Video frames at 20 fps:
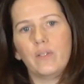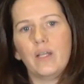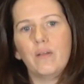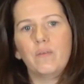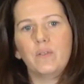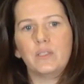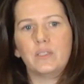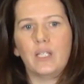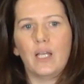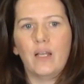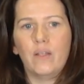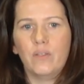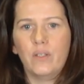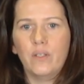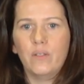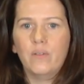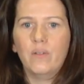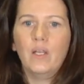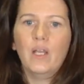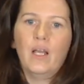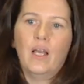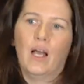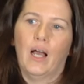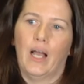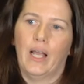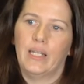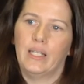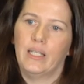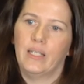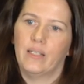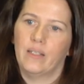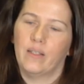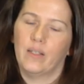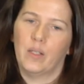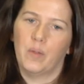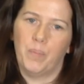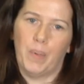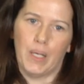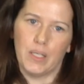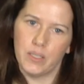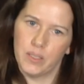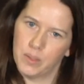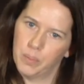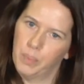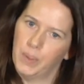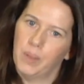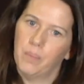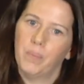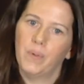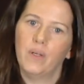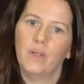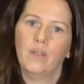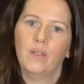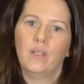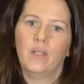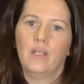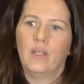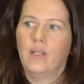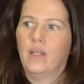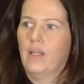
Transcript: they will tell you, I need the best people.